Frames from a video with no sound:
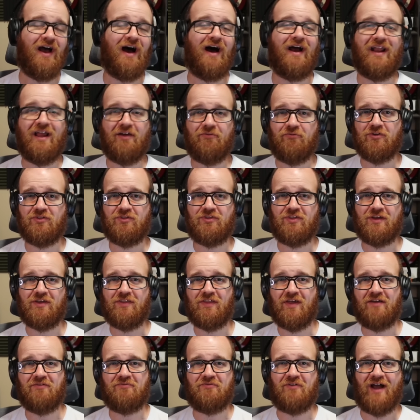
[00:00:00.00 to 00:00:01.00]
on everything
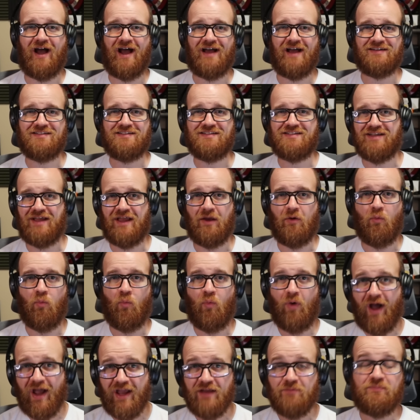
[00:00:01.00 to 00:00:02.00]
they've got
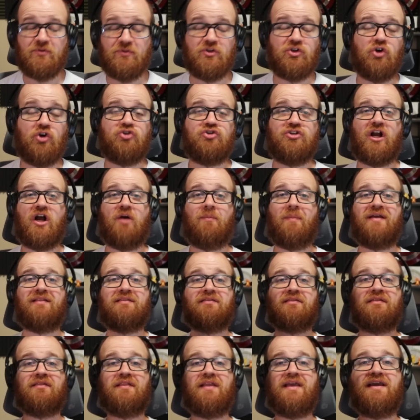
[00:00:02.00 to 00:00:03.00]
site-wide. Be sure to check out my
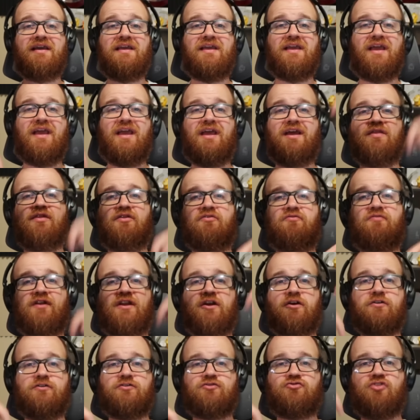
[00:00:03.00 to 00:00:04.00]
link in the
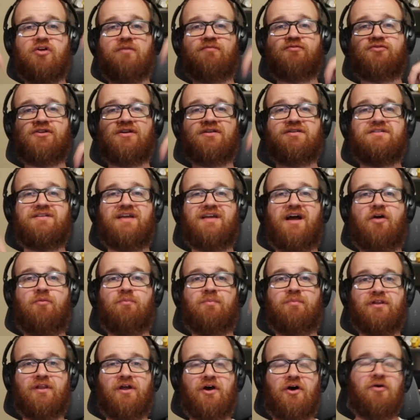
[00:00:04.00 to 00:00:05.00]
video description down
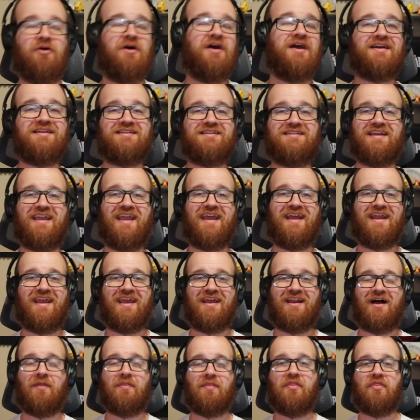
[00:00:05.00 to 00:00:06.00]
below to get in
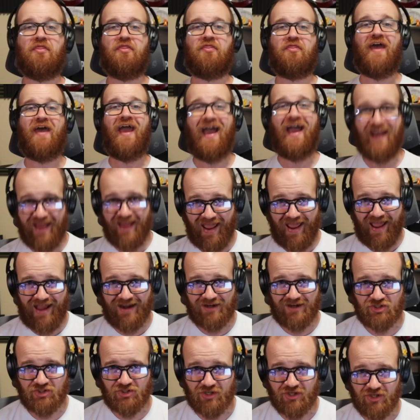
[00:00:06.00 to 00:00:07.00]
on that
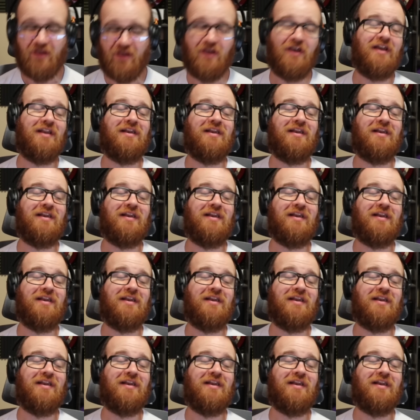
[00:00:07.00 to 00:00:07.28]
action.